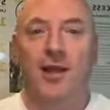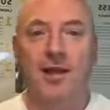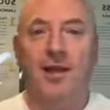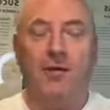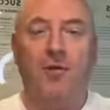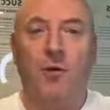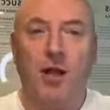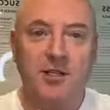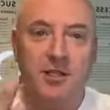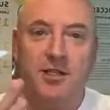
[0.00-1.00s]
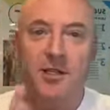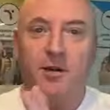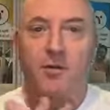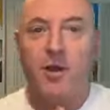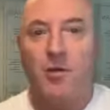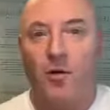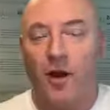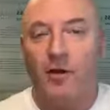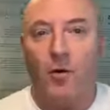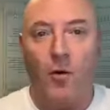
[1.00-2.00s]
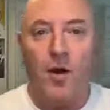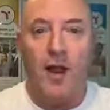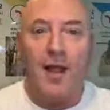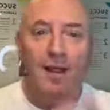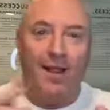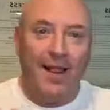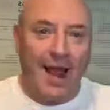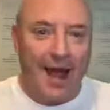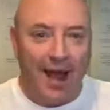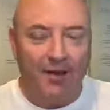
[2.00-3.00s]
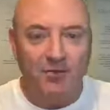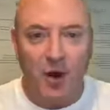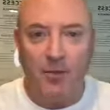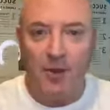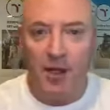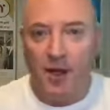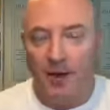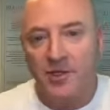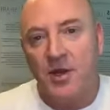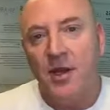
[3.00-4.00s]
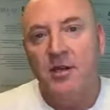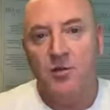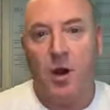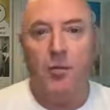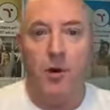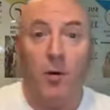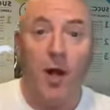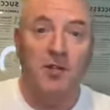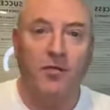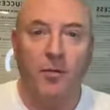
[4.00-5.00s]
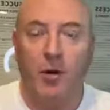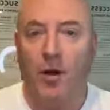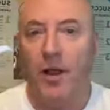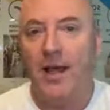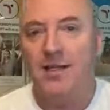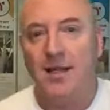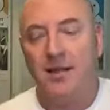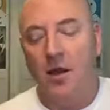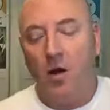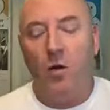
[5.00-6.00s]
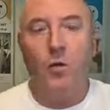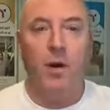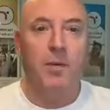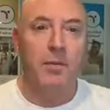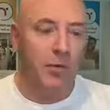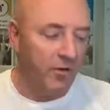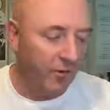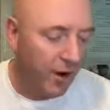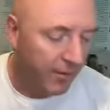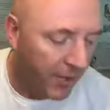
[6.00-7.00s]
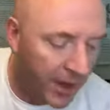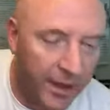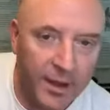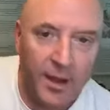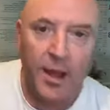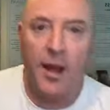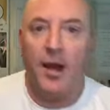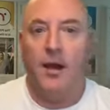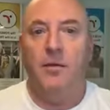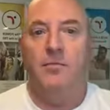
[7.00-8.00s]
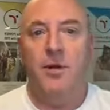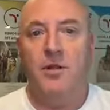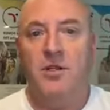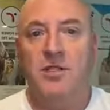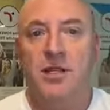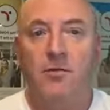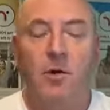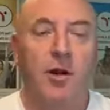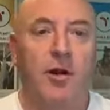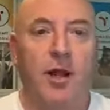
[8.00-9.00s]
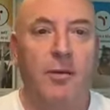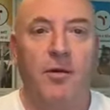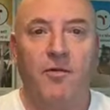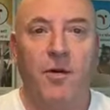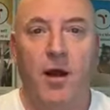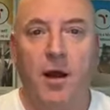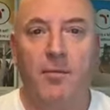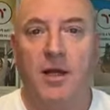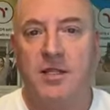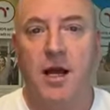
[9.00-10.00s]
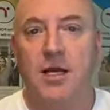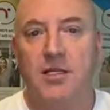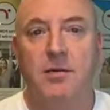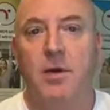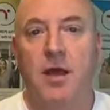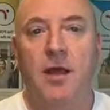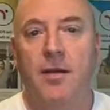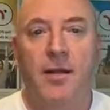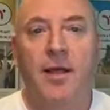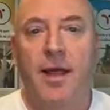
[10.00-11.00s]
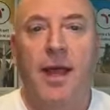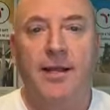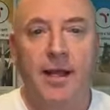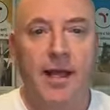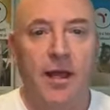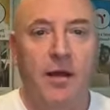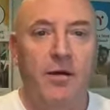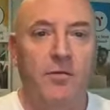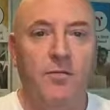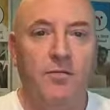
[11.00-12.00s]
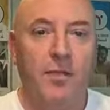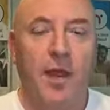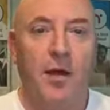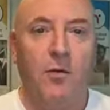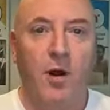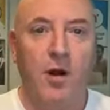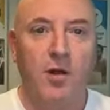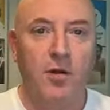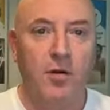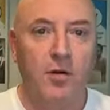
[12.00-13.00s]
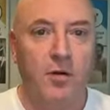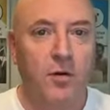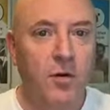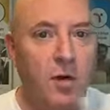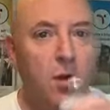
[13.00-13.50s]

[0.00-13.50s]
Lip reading: if you're watching this on a recording or live, drop in the comments. Drop where you're watching from, though. I like to know where people are from. Be able to see where you're coming from. That's awesome. Hey D, how are you?